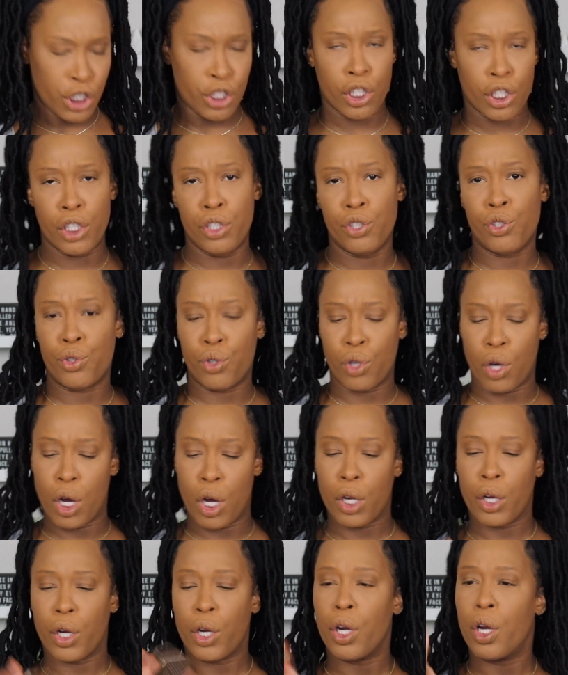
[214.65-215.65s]
Sun
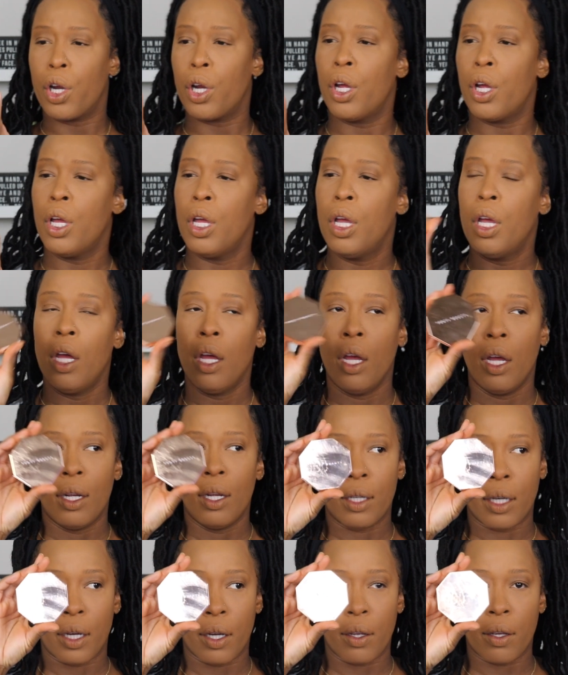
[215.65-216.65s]
Stalker.
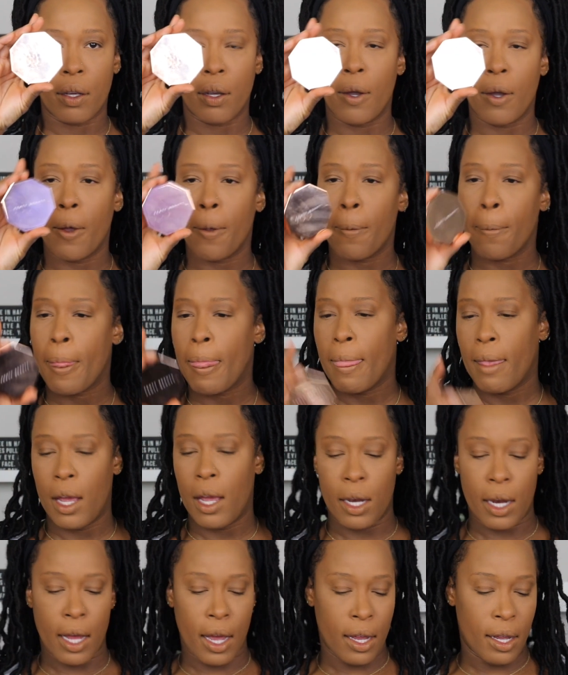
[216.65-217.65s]
There you go.
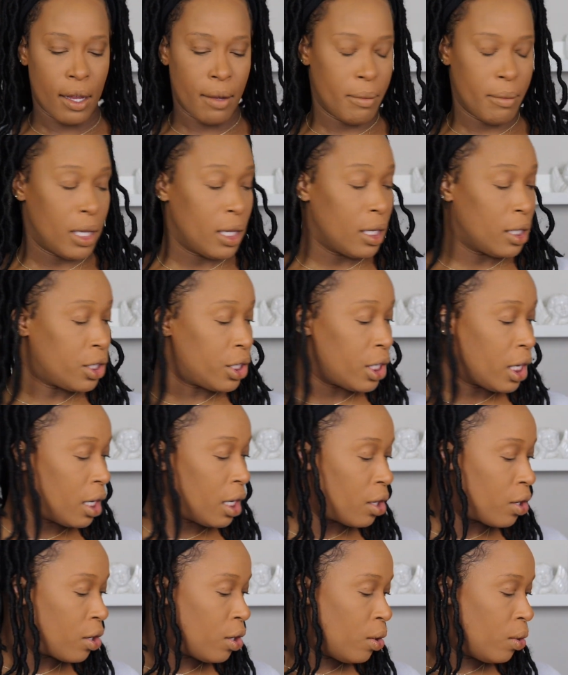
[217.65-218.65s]
And I am in the
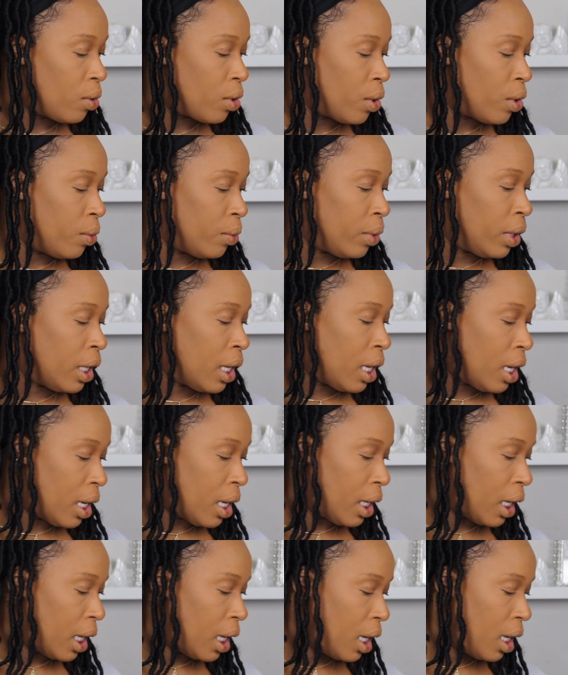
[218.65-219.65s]
shade Coco
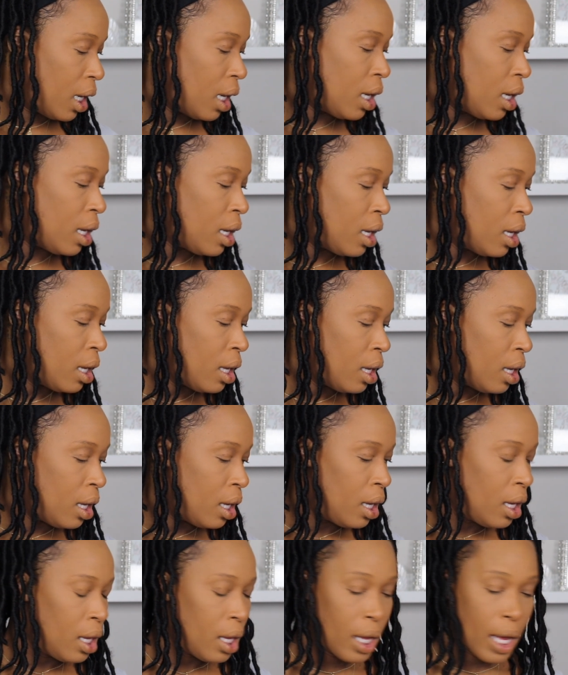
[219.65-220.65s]
Naughty.
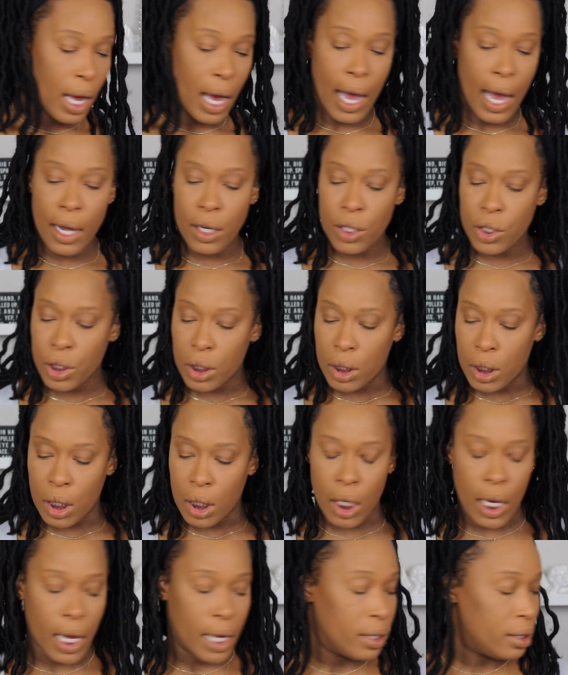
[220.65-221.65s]

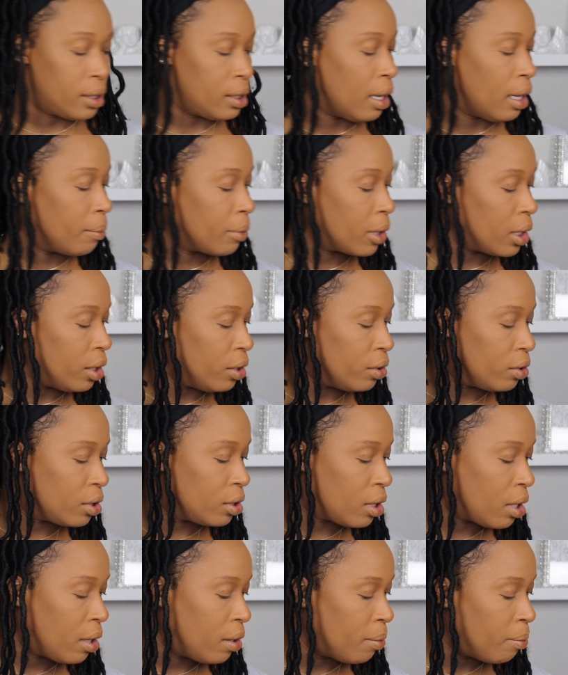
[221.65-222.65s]
Actually, yes, I'm going to
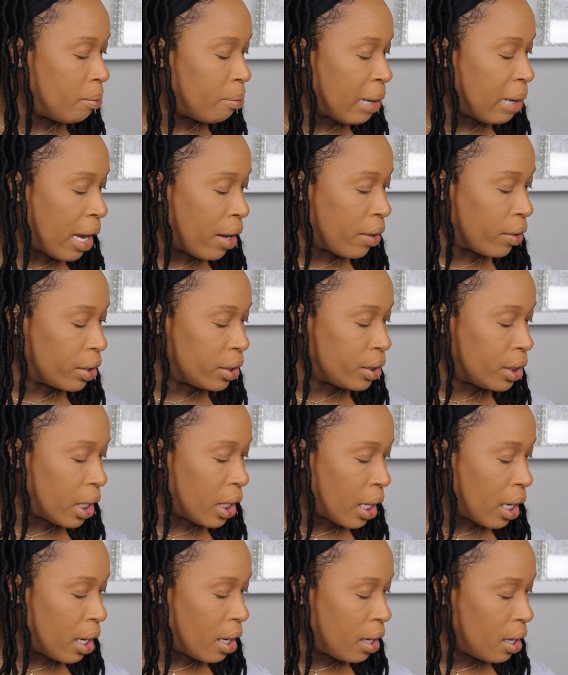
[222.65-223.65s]
use powder
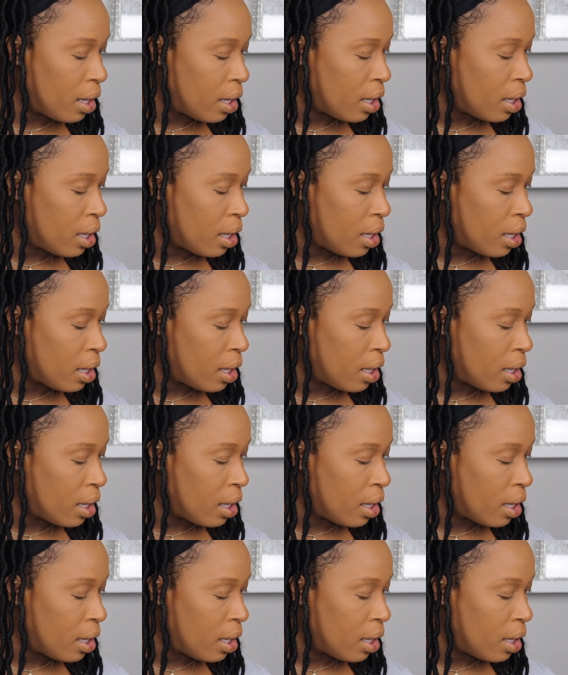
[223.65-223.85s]
today.